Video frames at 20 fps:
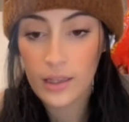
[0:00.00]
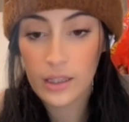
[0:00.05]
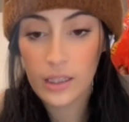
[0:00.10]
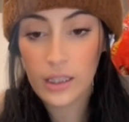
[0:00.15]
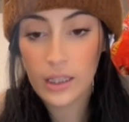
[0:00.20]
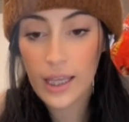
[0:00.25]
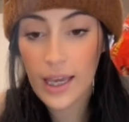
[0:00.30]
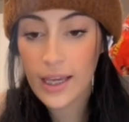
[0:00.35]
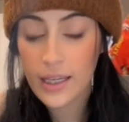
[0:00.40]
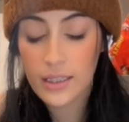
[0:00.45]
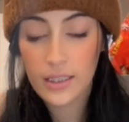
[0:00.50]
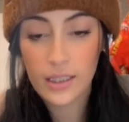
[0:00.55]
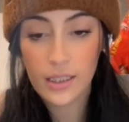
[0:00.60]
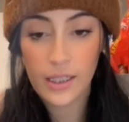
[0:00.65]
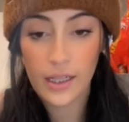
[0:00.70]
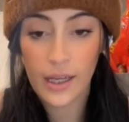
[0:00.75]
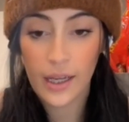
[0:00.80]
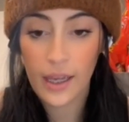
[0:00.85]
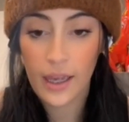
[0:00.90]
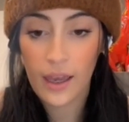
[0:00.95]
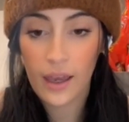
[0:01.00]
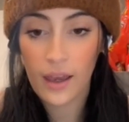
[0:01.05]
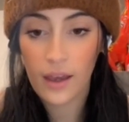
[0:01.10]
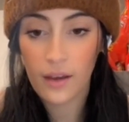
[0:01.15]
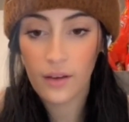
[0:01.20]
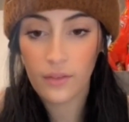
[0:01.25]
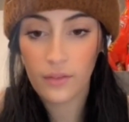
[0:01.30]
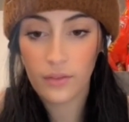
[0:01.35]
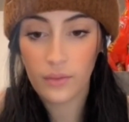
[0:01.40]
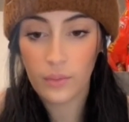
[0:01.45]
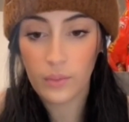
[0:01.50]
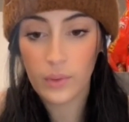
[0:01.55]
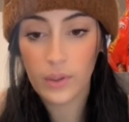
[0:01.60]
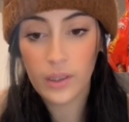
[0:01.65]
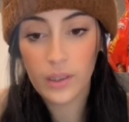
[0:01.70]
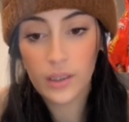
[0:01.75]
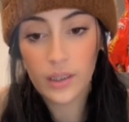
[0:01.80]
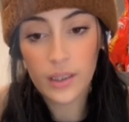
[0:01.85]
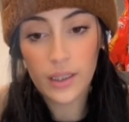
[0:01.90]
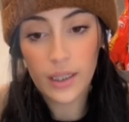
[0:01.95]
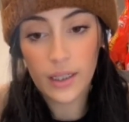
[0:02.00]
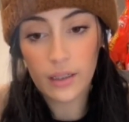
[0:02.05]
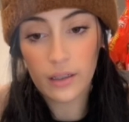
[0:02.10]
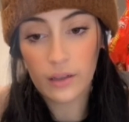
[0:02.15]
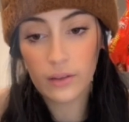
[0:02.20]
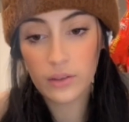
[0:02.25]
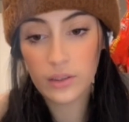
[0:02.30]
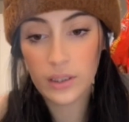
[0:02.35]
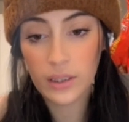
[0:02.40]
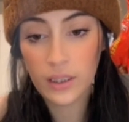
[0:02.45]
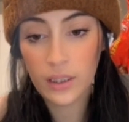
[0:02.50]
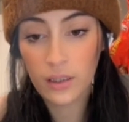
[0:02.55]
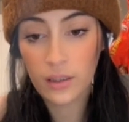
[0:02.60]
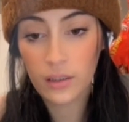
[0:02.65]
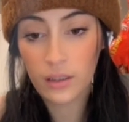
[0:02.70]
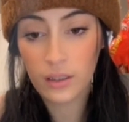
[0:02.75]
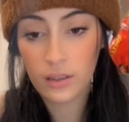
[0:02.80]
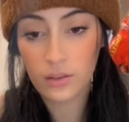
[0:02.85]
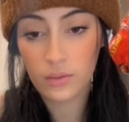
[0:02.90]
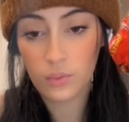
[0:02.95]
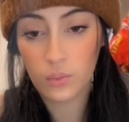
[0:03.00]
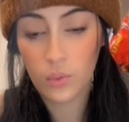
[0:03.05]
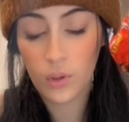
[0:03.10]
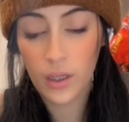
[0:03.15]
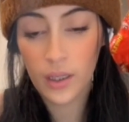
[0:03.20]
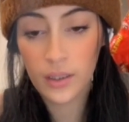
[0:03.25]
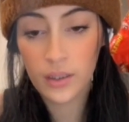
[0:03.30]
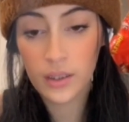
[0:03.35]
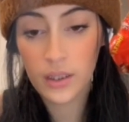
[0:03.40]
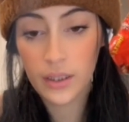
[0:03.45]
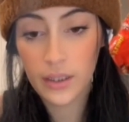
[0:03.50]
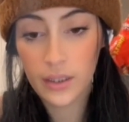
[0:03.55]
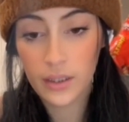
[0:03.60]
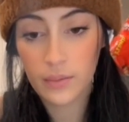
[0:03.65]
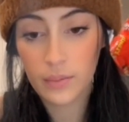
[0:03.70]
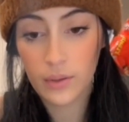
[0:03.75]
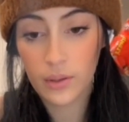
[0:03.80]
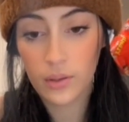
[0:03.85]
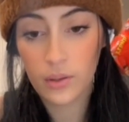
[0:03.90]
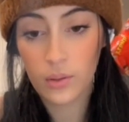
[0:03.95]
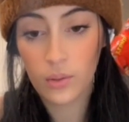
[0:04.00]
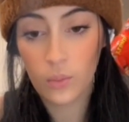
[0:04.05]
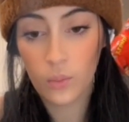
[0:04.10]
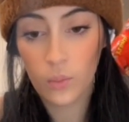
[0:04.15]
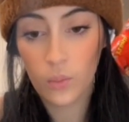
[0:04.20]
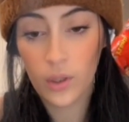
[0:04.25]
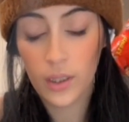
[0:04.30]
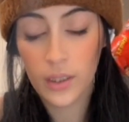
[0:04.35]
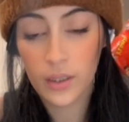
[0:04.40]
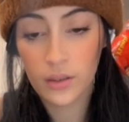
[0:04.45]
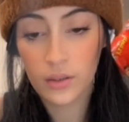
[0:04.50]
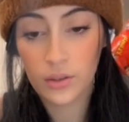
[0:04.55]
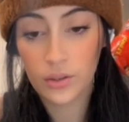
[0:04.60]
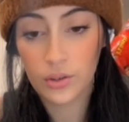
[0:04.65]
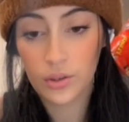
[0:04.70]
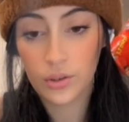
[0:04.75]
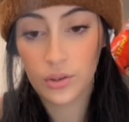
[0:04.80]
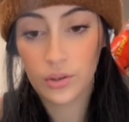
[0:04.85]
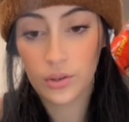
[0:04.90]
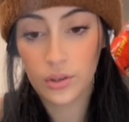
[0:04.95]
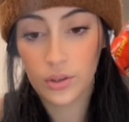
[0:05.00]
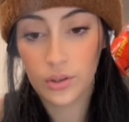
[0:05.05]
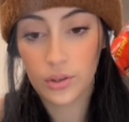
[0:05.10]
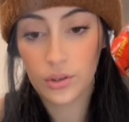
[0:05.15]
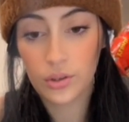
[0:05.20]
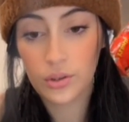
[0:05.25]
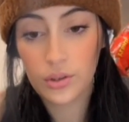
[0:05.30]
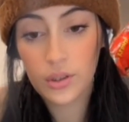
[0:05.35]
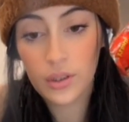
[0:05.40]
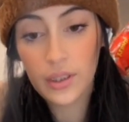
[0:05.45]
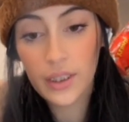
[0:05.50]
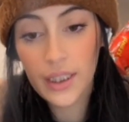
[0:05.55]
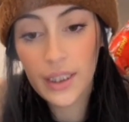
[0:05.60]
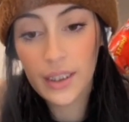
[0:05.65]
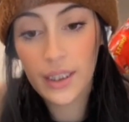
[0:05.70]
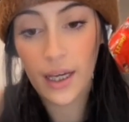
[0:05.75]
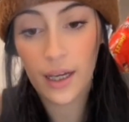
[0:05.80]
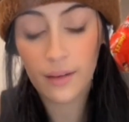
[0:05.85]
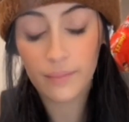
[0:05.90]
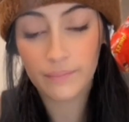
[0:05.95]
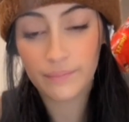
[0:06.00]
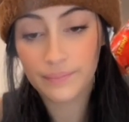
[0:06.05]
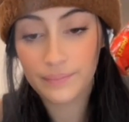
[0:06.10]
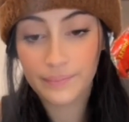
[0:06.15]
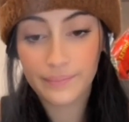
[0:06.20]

The last thing I have really that goes in here is 1 teaspoon, 1 cucharita